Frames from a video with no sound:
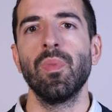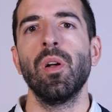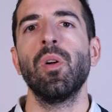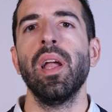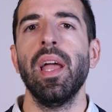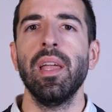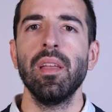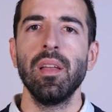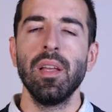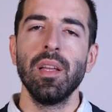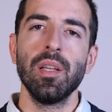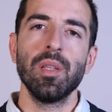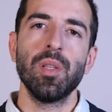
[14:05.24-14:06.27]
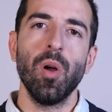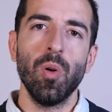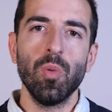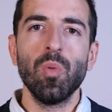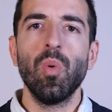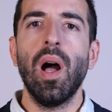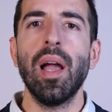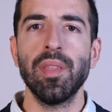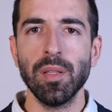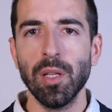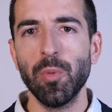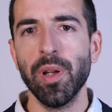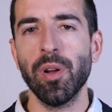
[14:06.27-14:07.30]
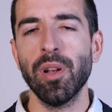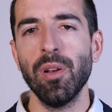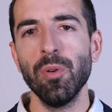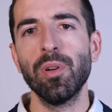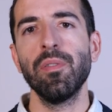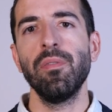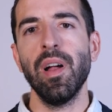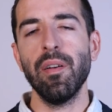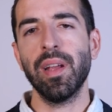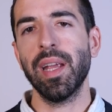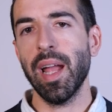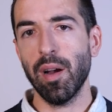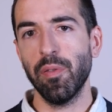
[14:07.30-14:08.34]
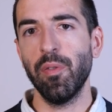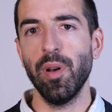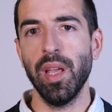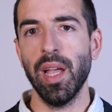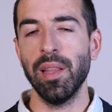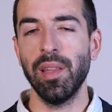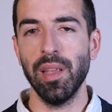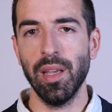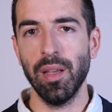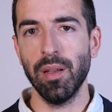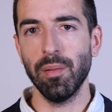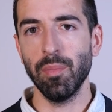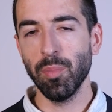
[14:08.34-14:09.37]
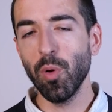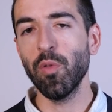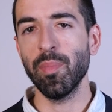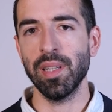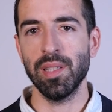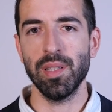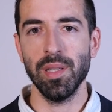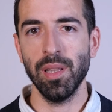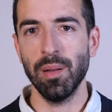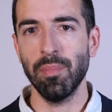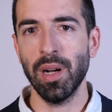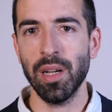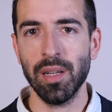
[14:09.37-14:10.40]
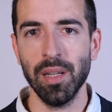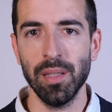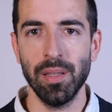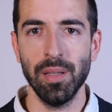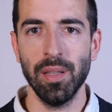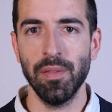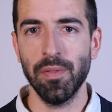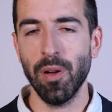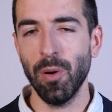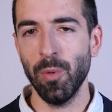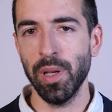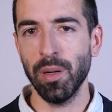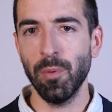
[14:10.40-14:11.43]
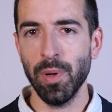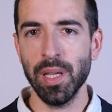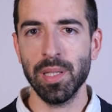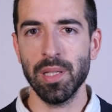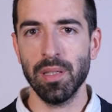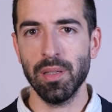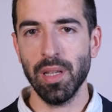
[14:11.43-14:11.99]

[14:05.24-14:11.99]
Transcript: Okay. So I think that we're going to look very carefully at the movements in the market in the following weeks.